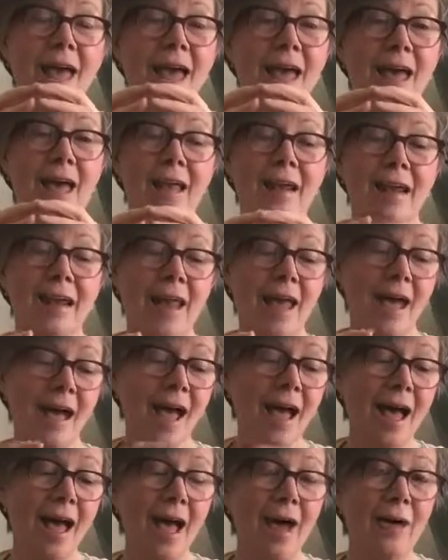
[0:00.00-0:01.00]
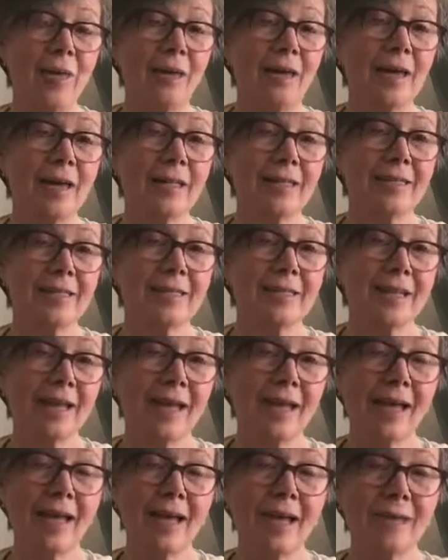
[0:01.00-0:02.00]
And now it's
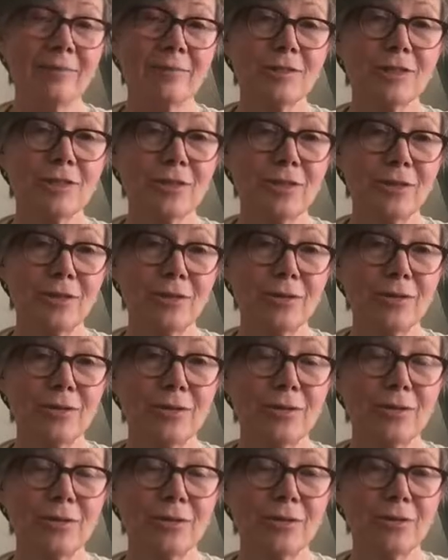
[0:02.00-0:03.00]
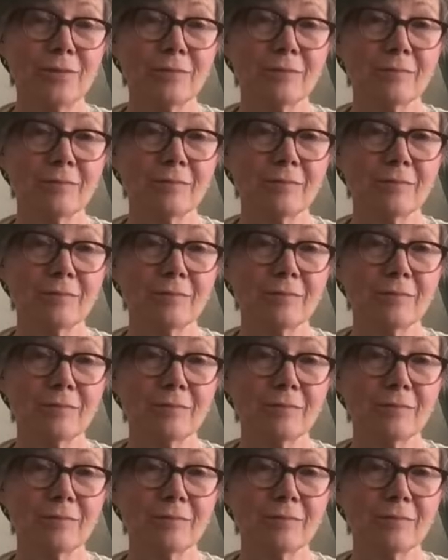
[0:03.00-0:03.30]
time to